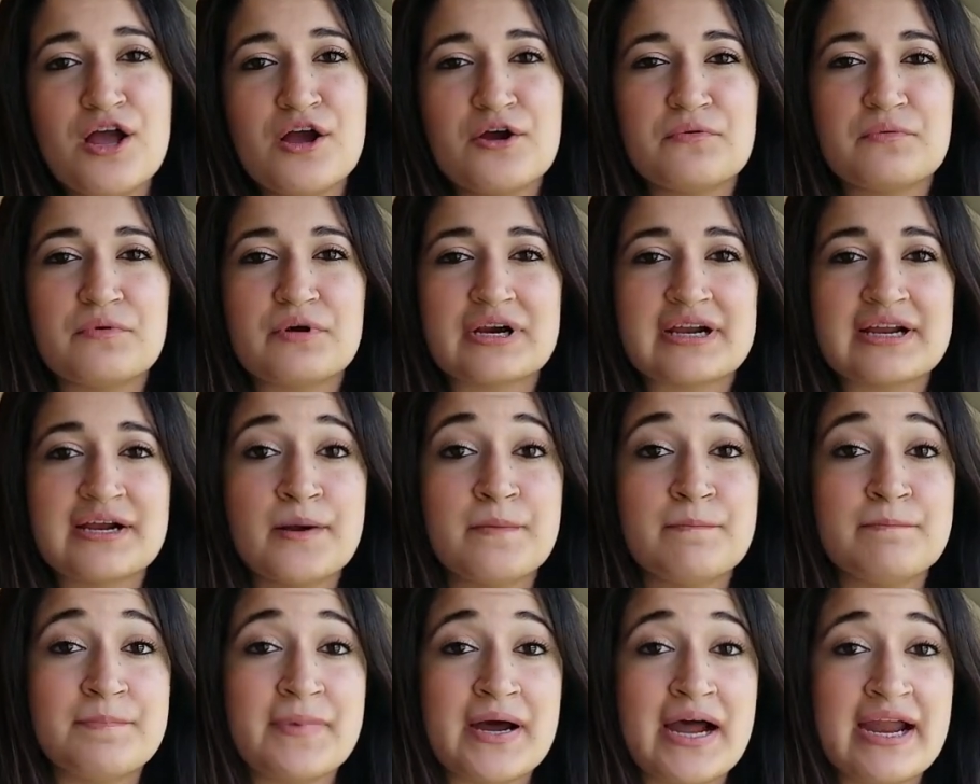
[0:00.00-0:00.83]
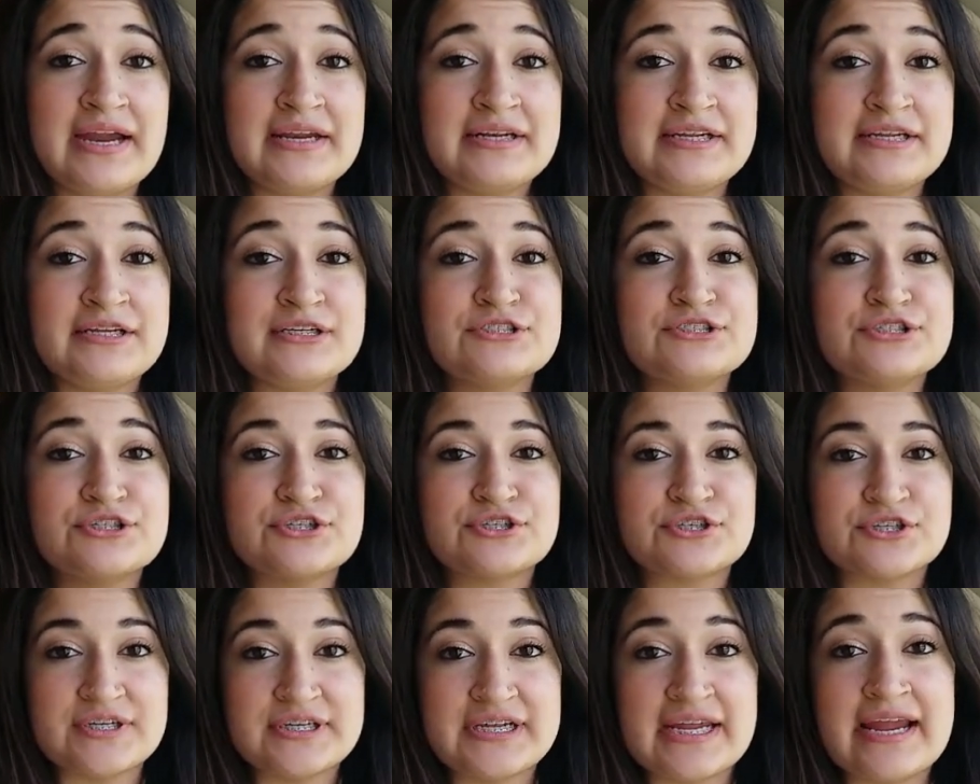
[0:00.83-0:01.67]
were combining to
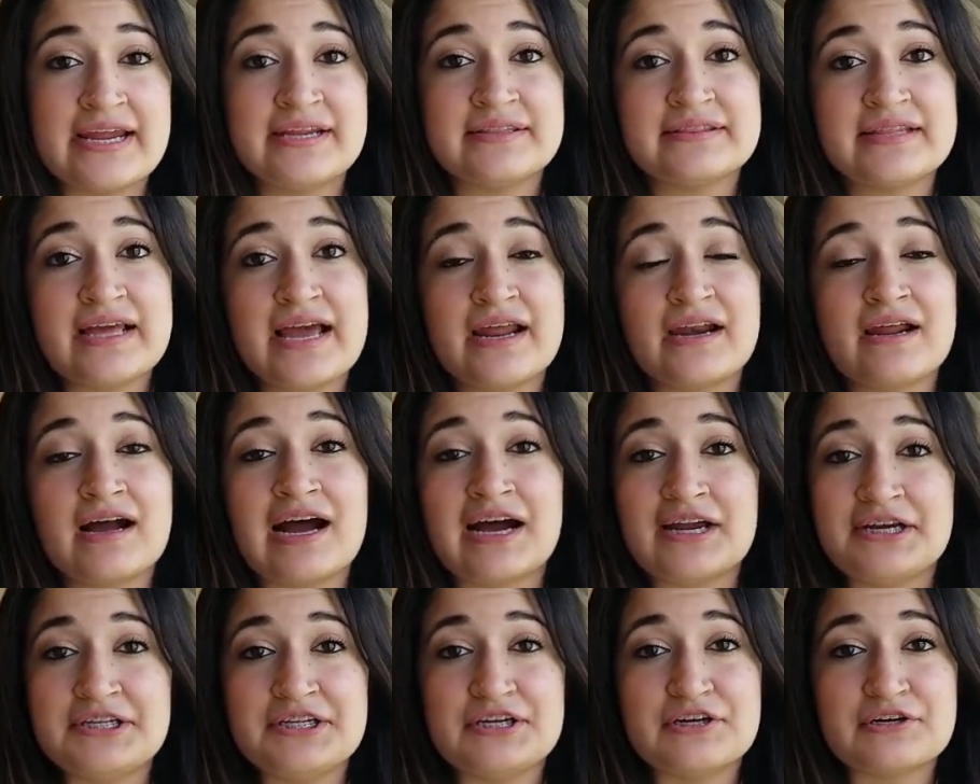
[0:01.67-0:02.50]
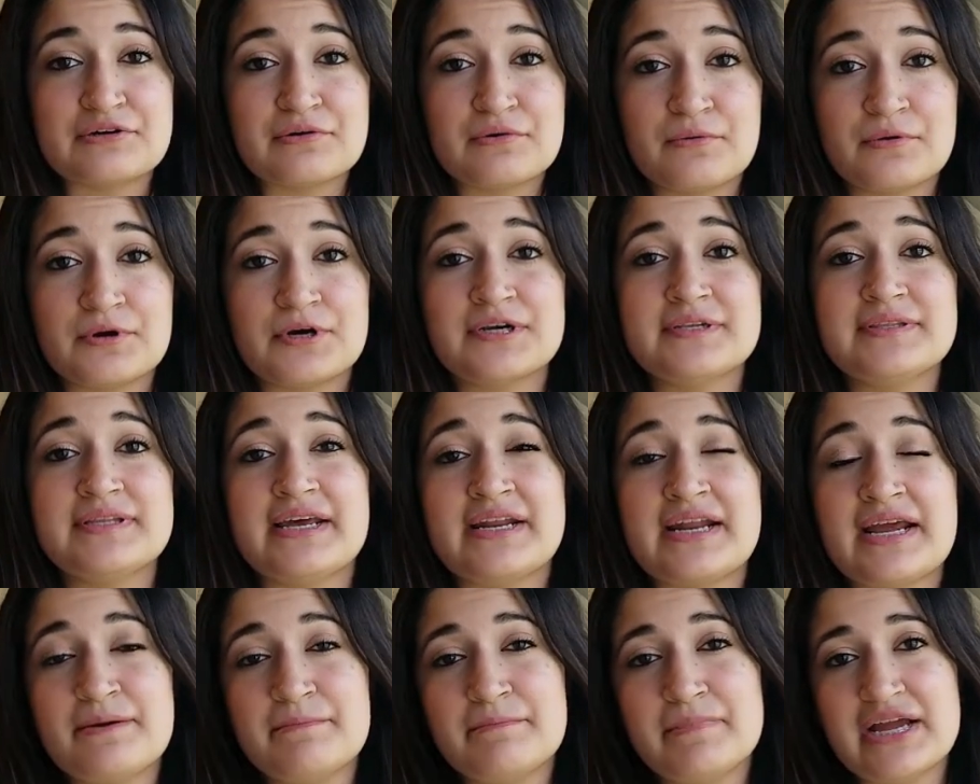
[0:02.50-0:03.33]
create that honey accord that
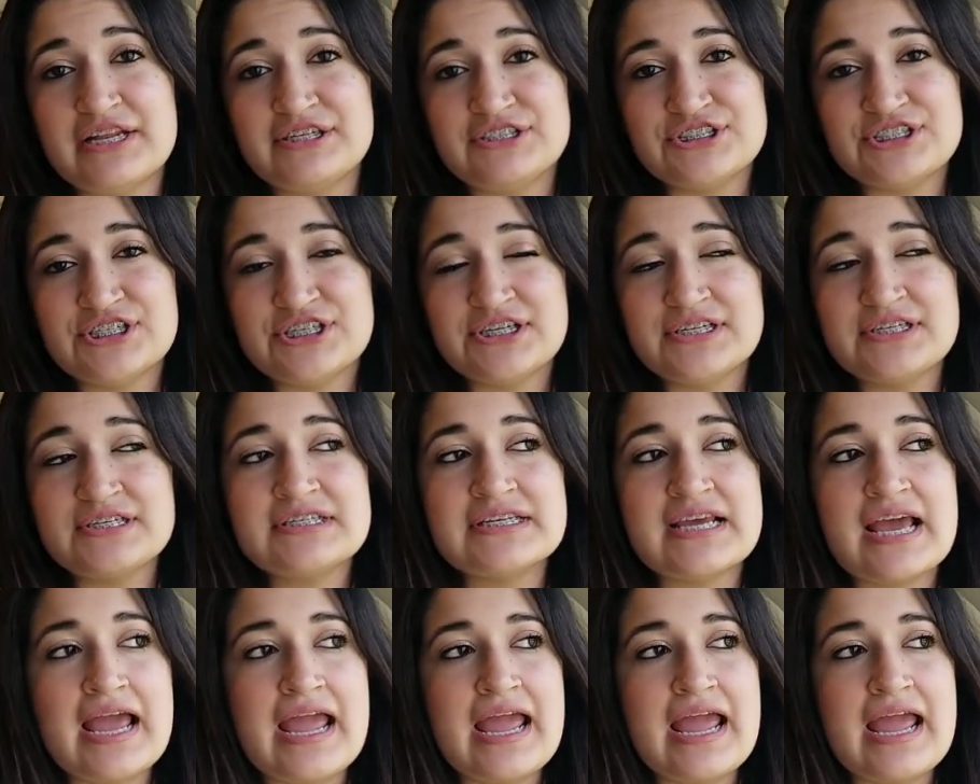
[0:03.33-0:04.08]
I mentioned.